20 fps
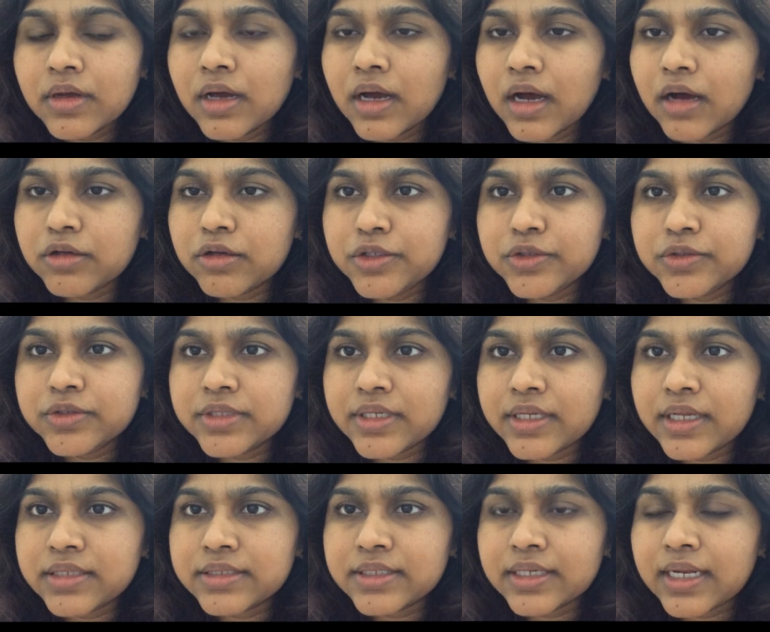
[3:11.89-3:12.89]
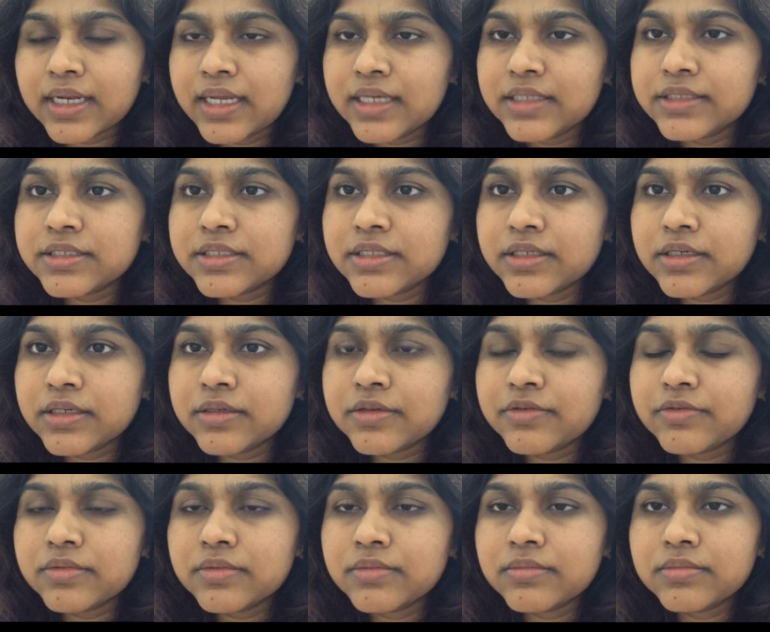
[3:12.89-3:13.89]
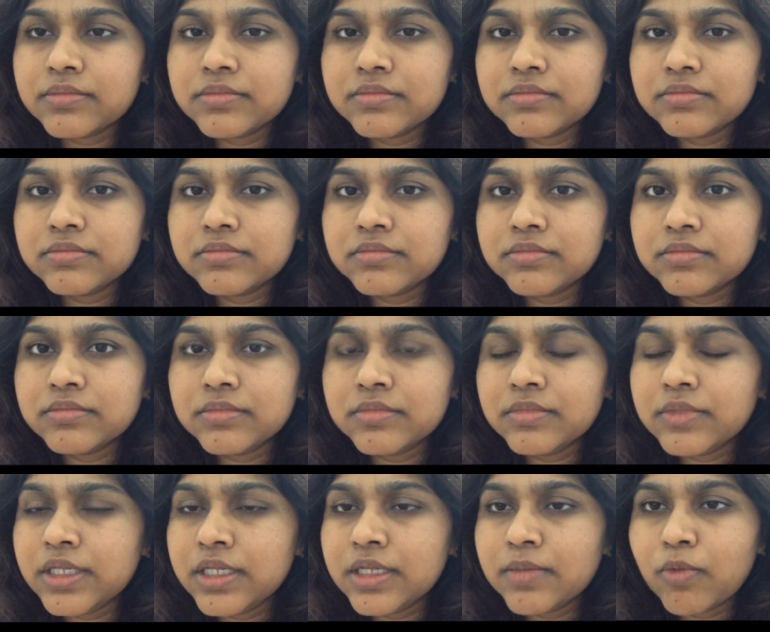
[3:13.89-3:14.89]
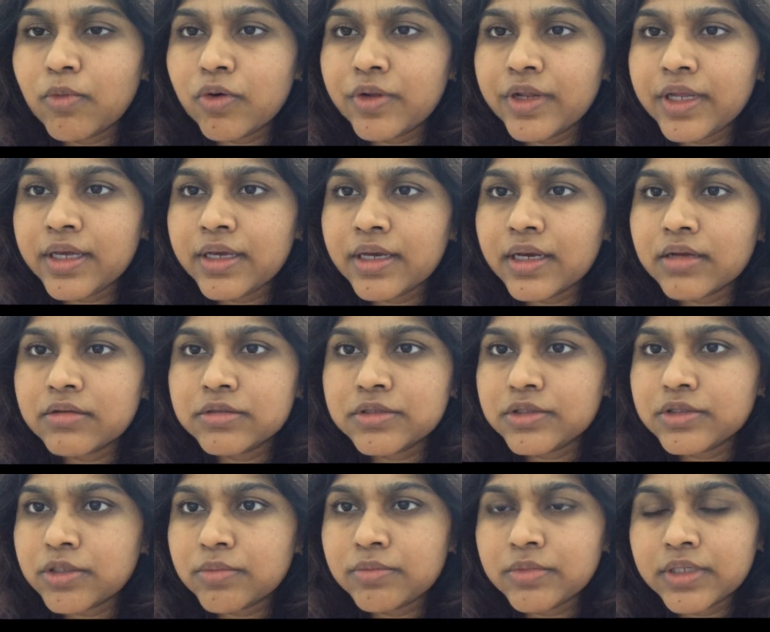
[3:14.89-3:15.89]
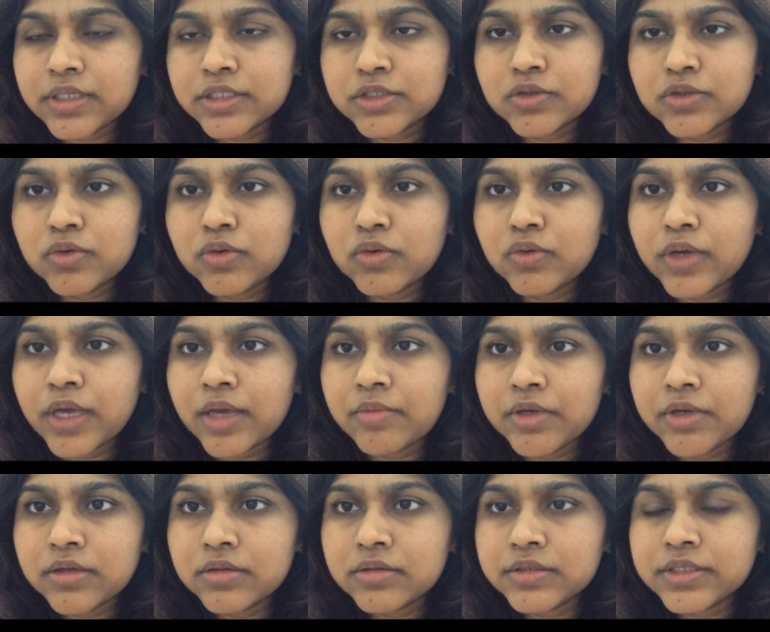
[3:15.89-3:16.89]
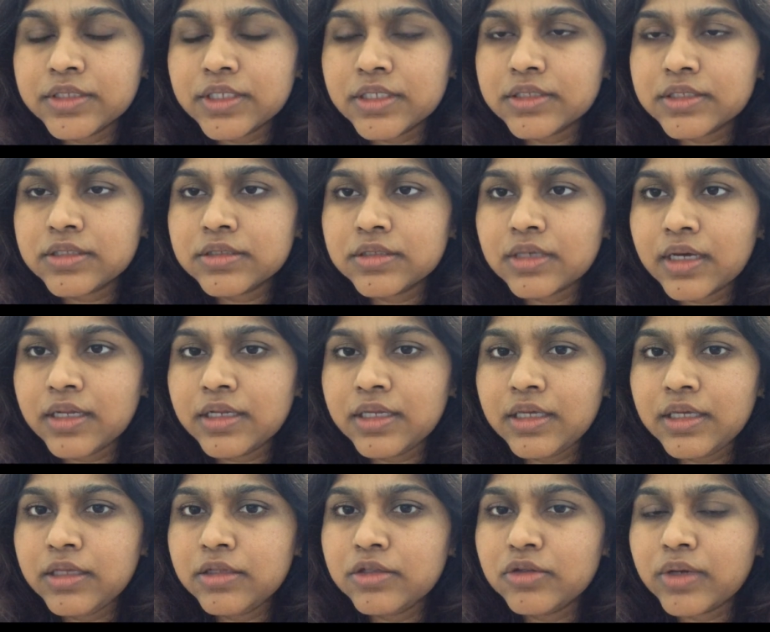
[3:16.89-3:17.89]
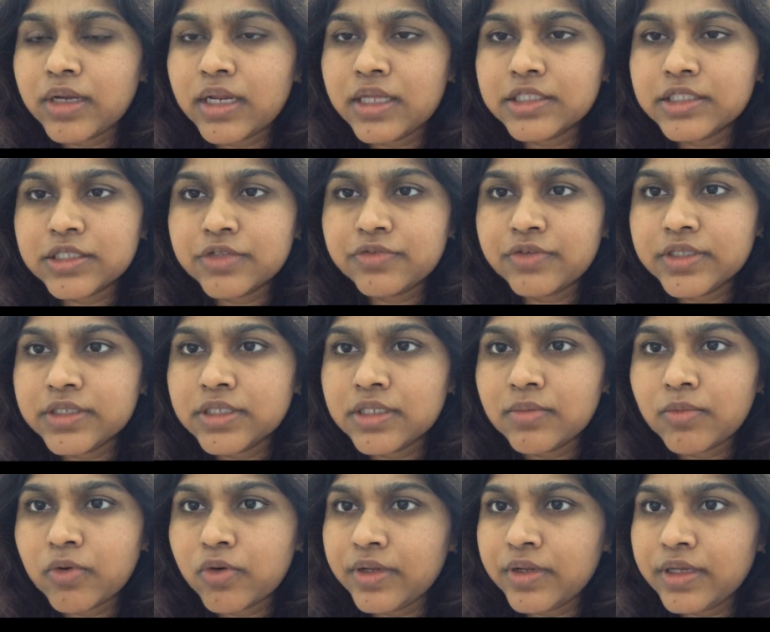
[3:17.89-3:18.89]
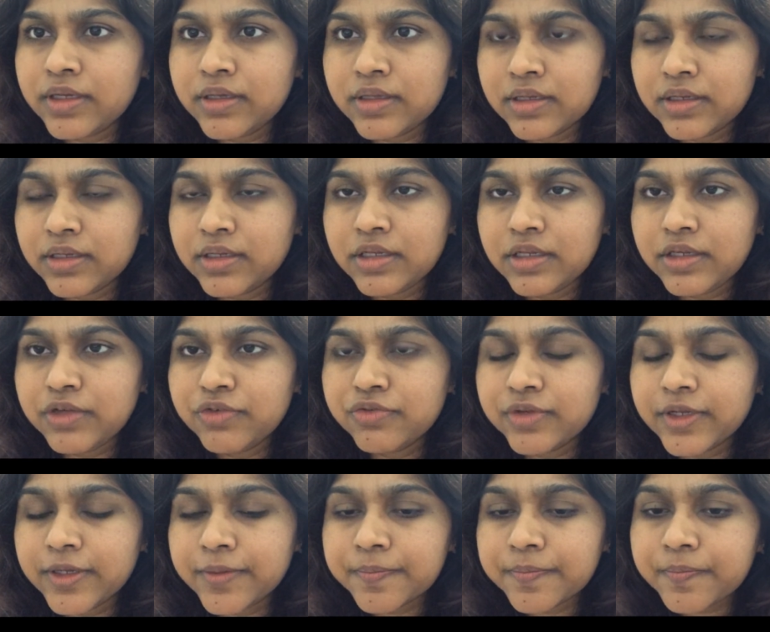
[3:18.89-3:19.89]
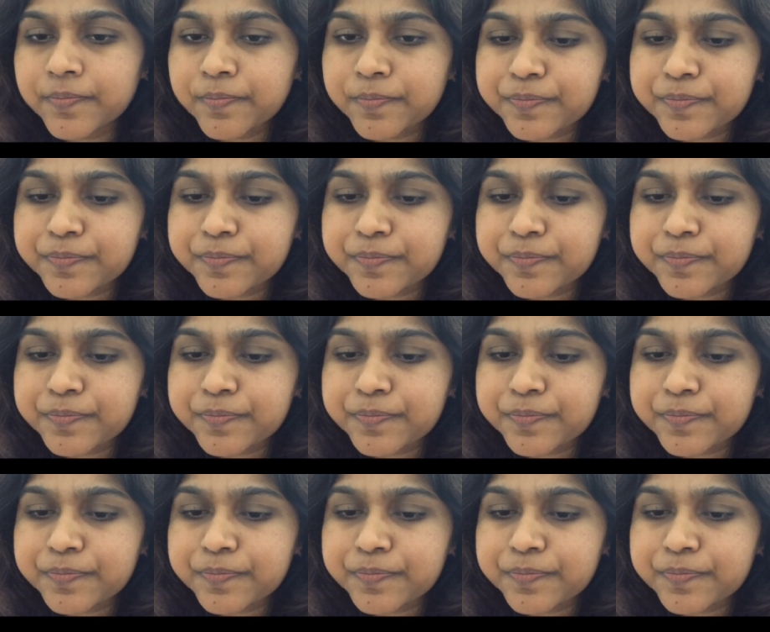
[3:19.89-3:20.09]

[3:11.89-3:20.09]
I'll use that as a cleanser in the morning. I'll stop. There's no chemicals, just honey to cleanse the face in the morning and in the evening.